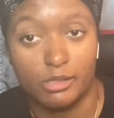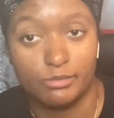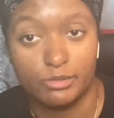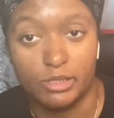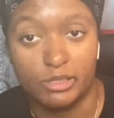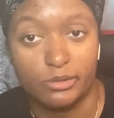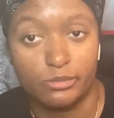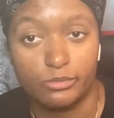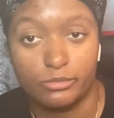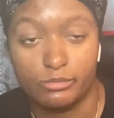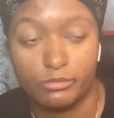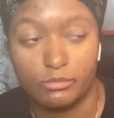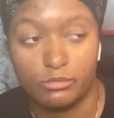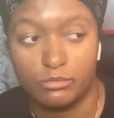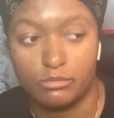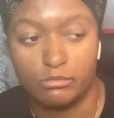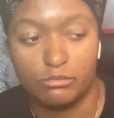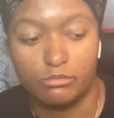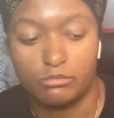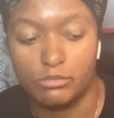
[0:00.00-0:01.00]
So
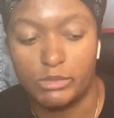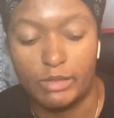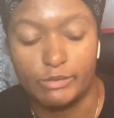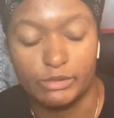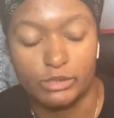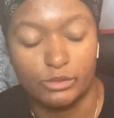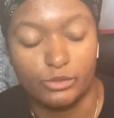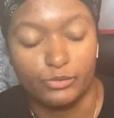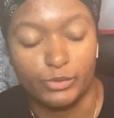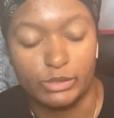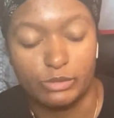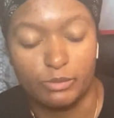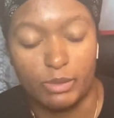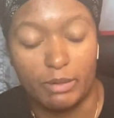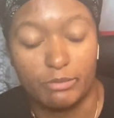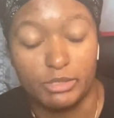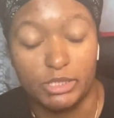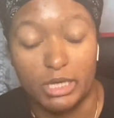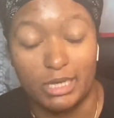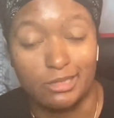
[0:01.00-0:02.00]
that was the only reason why I
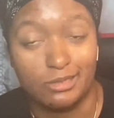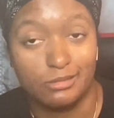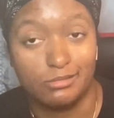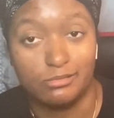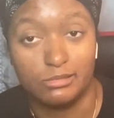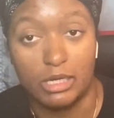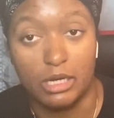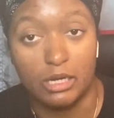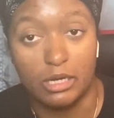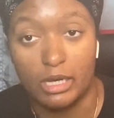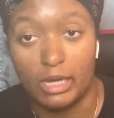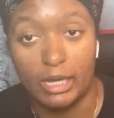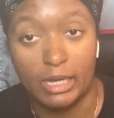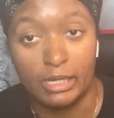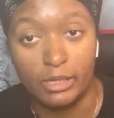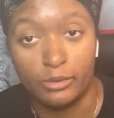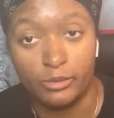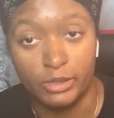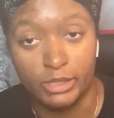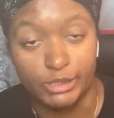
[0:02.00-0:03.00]
was like, nah, I ain't
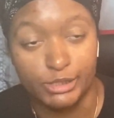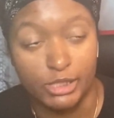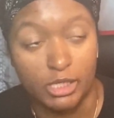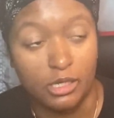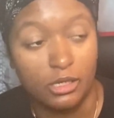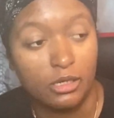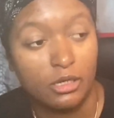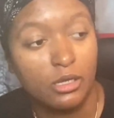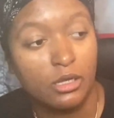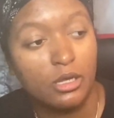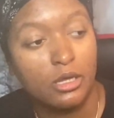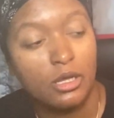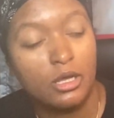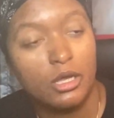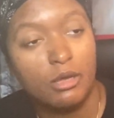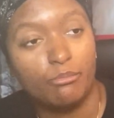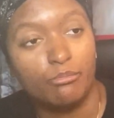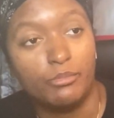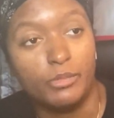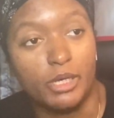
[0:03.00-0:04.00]
gonna get y'all.
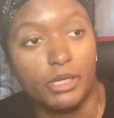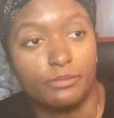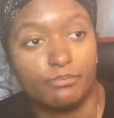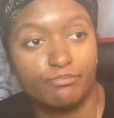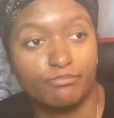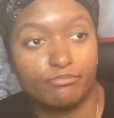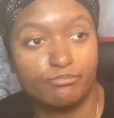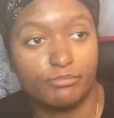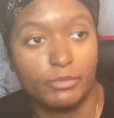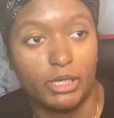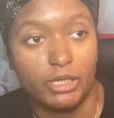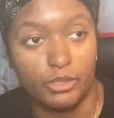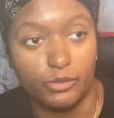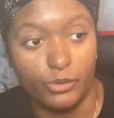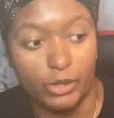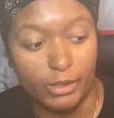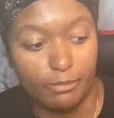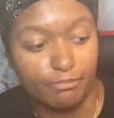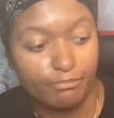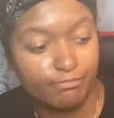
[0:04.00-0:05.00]
But
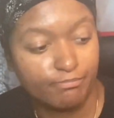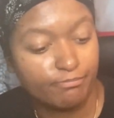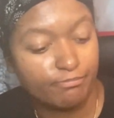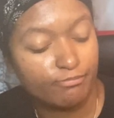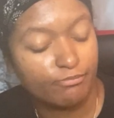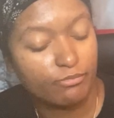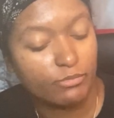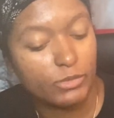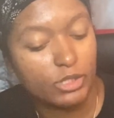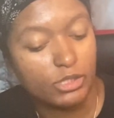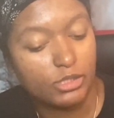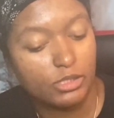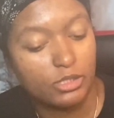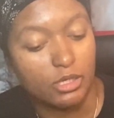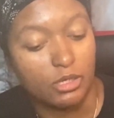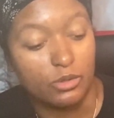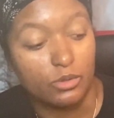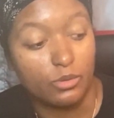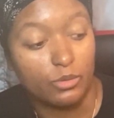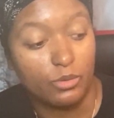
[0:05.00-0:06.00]
anyway,
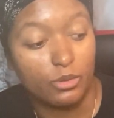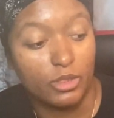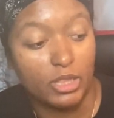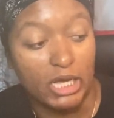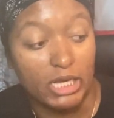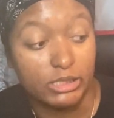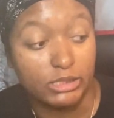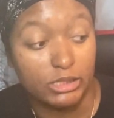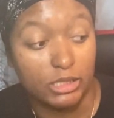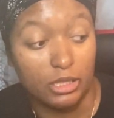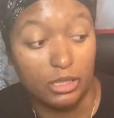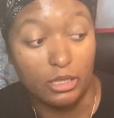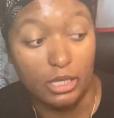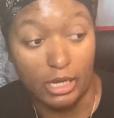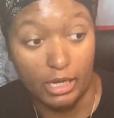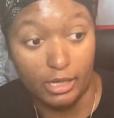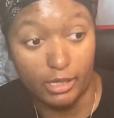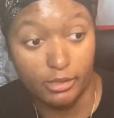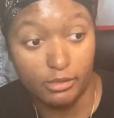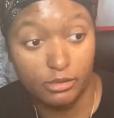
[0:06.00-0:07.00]
so that's
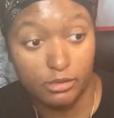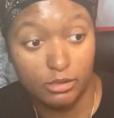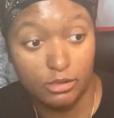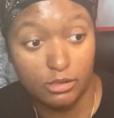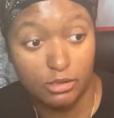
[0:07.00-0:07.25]
that.